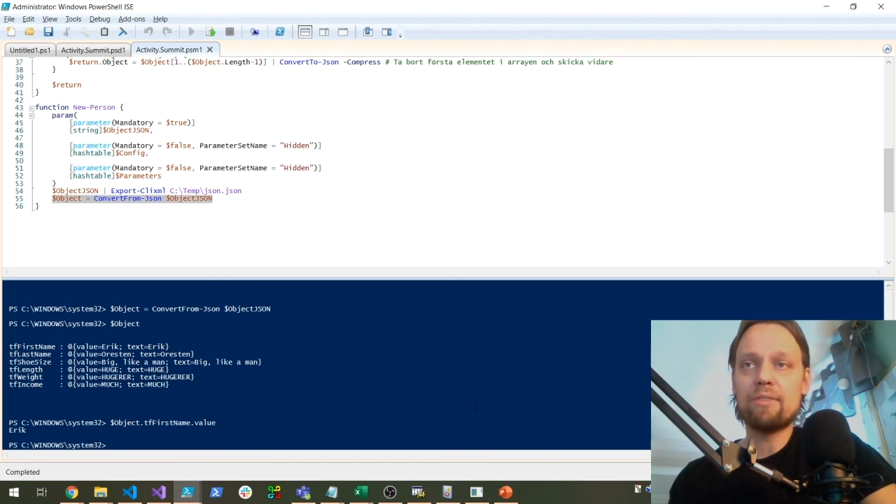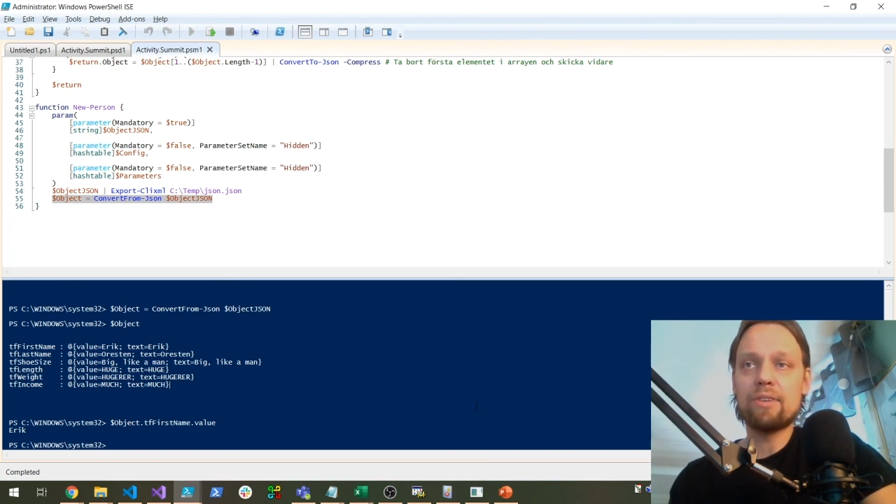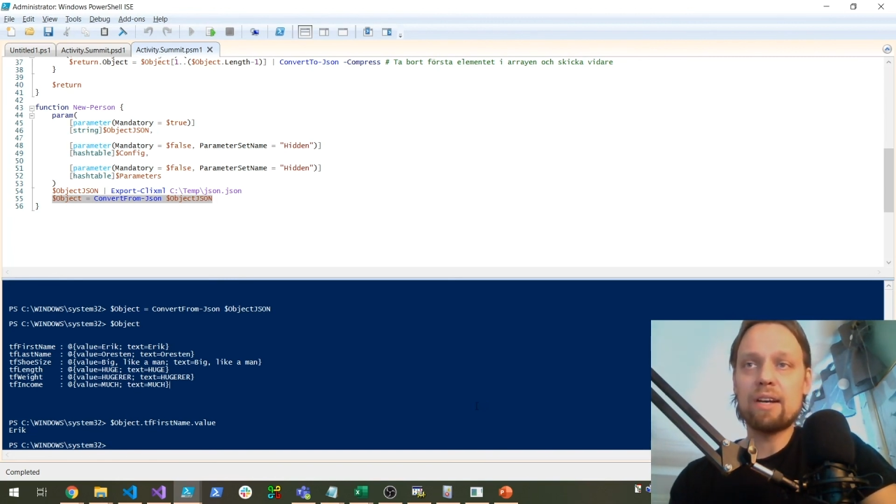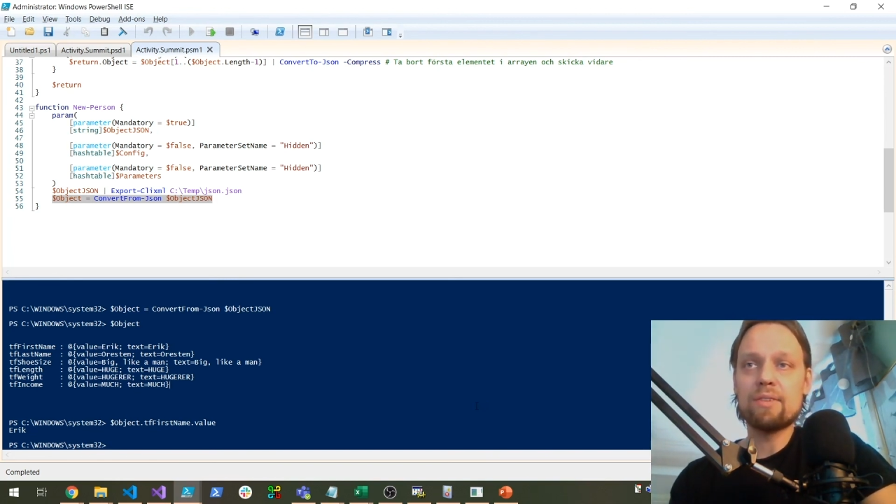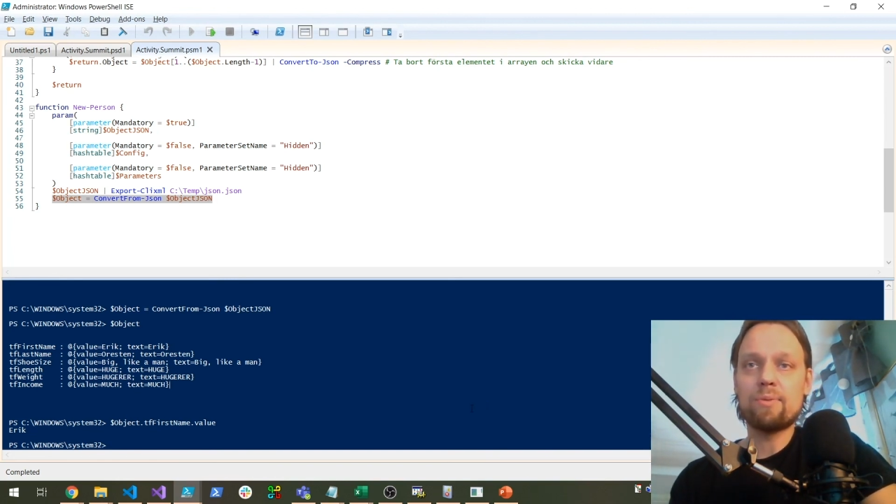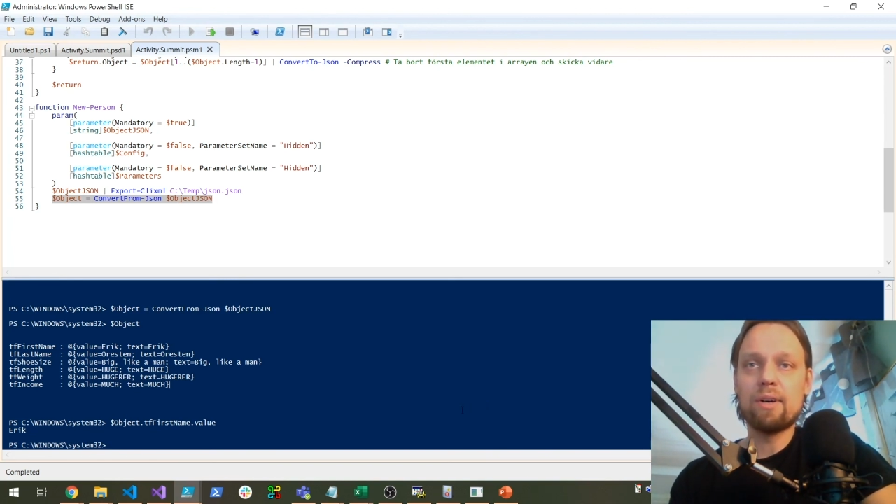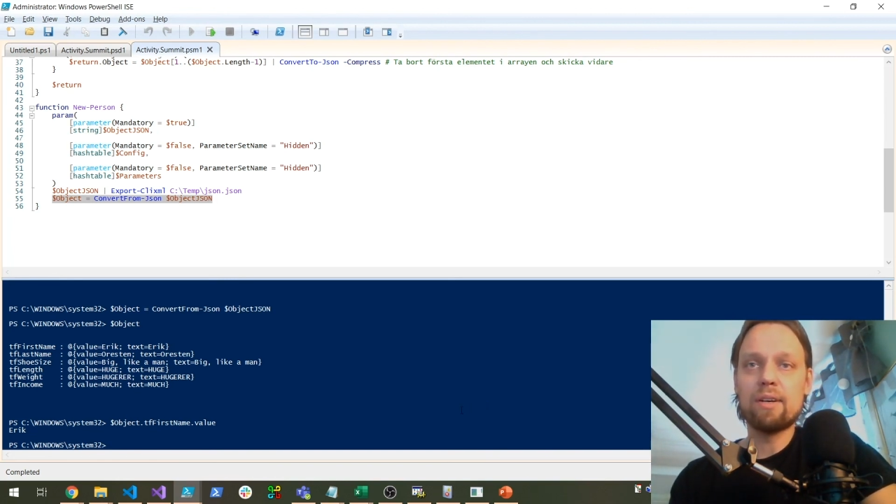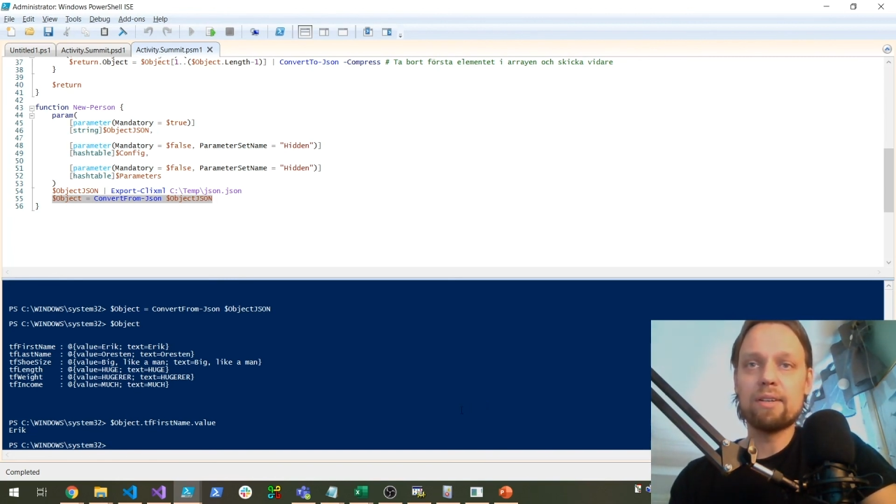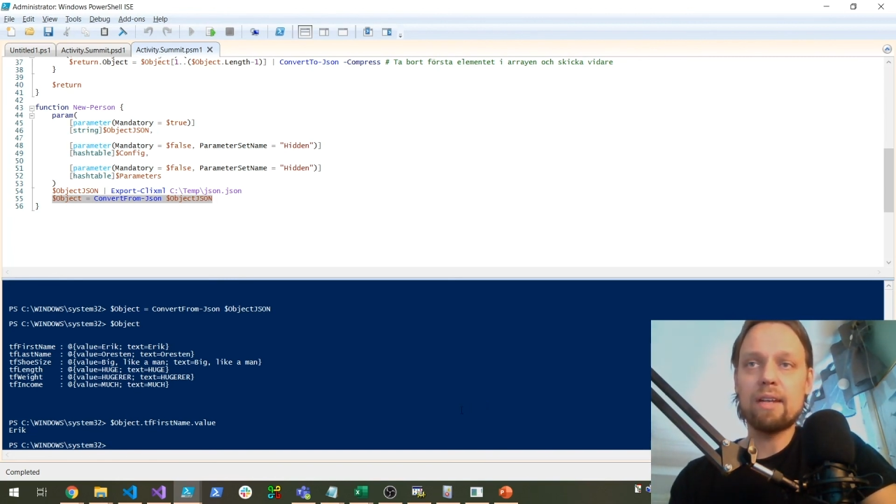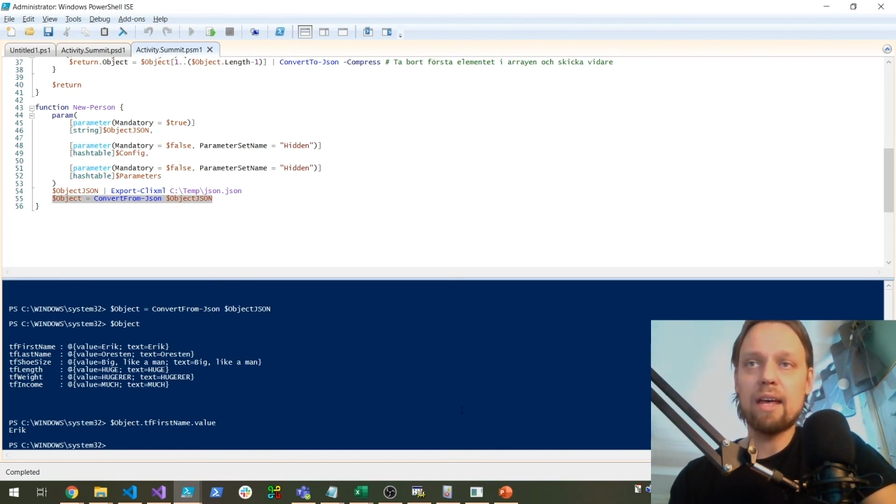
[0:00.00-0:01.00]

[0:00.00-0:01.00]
a nice one,